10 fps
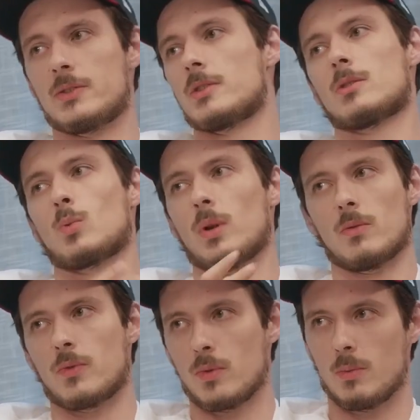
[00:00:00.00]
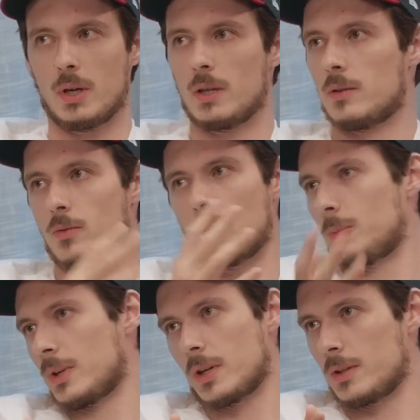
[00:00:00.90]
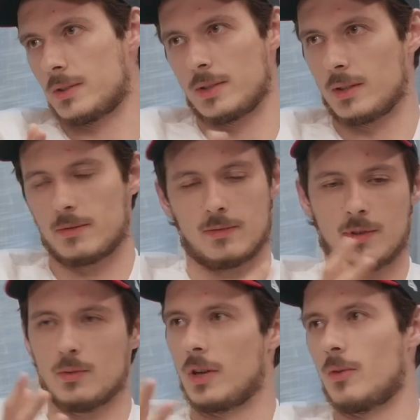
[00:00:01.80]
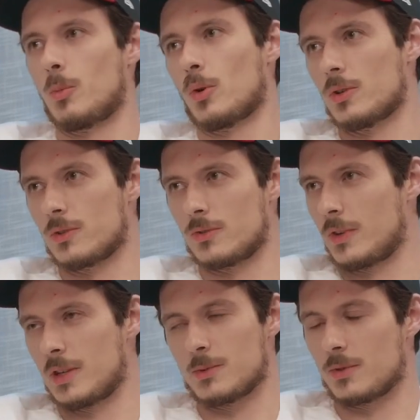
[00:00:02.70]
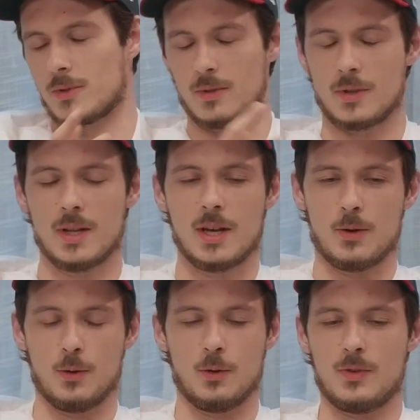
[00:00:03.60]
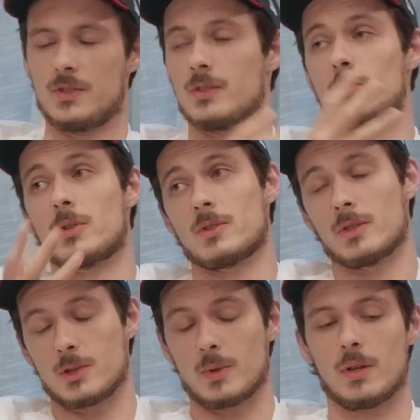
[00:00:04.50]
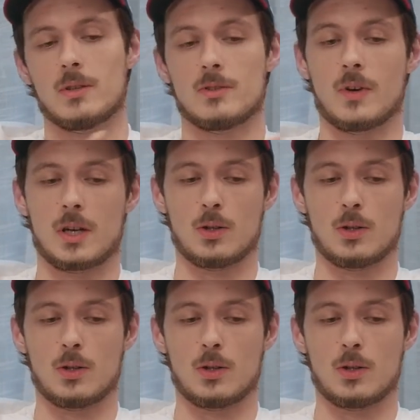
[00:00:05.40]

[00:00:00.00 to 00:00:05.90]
it's wonderful, but crypto is not, we don't have a borders, frames, all of this in Brazil as well, as far as I